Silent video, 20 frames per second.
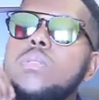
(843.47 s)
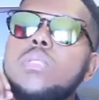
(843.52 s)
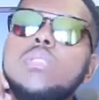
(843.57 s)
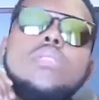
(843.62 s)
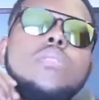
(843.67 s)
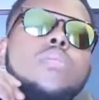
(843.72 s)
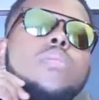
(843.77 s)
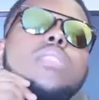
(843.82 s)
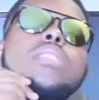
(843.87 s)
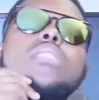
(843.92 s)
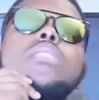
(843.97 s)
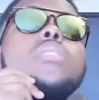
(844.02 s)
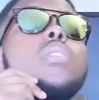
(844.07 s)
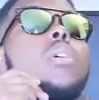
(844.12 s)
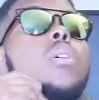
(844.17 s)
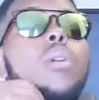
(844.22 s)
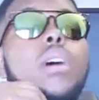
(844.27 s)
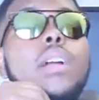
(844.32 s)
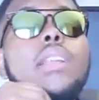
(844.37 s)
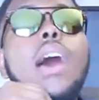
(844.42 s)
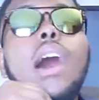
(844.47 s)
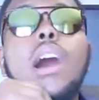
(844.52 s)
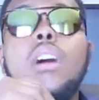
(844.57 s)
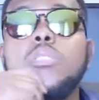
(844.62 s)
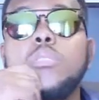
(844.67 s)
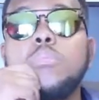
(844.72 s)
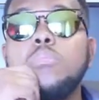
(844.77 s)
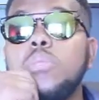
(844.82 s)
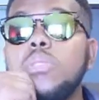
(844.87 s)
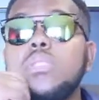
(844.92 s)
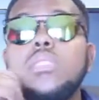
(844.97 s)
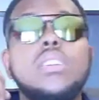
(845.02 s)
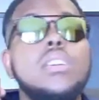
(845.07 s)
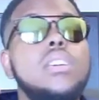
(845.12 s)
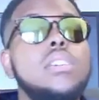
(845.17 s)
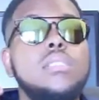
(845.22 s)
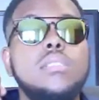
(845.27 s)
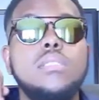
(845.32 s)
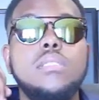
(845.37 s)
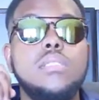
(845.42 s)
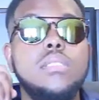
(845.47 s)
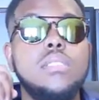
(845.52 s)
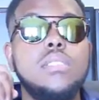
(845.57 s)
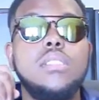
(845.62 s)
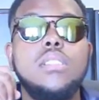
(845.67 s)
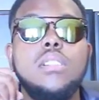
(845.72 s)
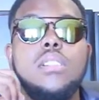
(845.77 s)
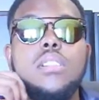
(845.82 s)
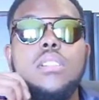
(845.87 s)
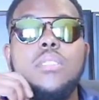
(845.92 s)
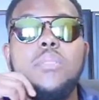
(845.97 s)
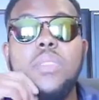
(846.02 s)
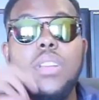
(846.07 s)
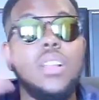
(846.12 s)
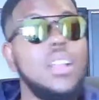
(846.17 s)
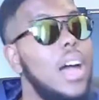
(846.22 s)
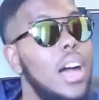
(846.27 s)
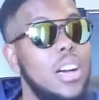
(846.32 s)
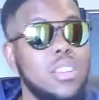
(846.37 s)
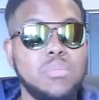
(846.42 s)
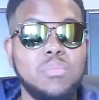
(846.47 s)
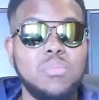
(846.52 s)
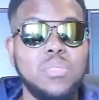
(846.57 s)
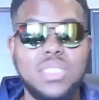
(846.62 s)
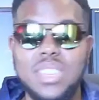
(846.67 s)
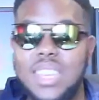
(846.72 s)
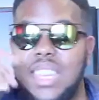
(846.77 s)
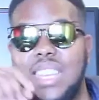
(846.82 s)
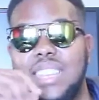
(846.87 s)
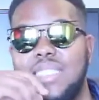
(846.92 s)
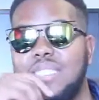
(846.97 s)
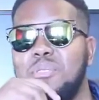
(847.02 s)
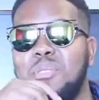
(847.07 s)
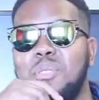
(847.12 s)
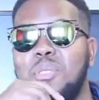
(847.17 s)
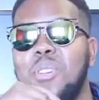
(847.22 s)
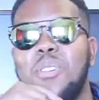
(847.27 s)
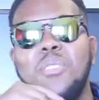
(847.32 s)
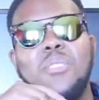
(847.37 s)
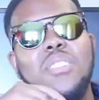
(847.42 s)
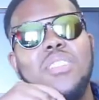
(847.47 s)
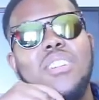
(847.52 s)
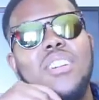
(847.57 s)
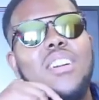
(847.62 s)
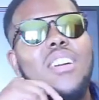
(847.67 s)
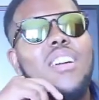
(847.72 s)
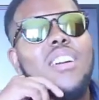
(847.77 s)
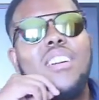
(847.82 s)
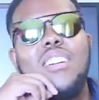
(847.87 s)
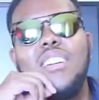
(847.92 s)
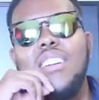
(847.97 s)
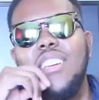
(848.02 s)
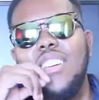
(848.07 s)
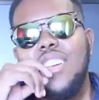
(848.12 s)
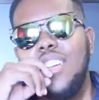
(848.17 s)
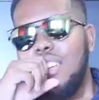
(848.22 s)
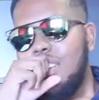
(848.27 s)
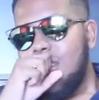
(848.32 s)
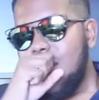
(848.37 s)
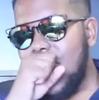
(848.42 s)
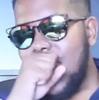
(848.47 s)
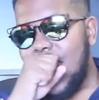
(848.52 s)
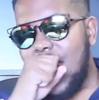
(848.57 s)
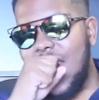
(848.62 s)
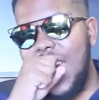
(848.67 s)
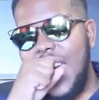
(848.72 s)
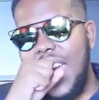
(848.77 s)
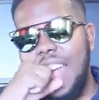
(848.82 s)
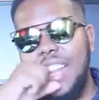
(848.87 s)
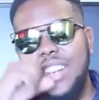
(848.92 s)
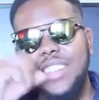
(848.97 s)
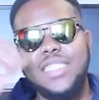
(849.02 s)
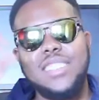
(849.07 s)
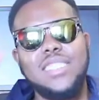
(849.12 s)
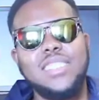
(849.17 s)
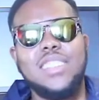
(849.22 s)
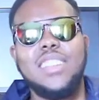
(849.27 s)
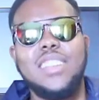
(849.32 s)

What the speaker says: don't really know what house music is, real house music is, you know. And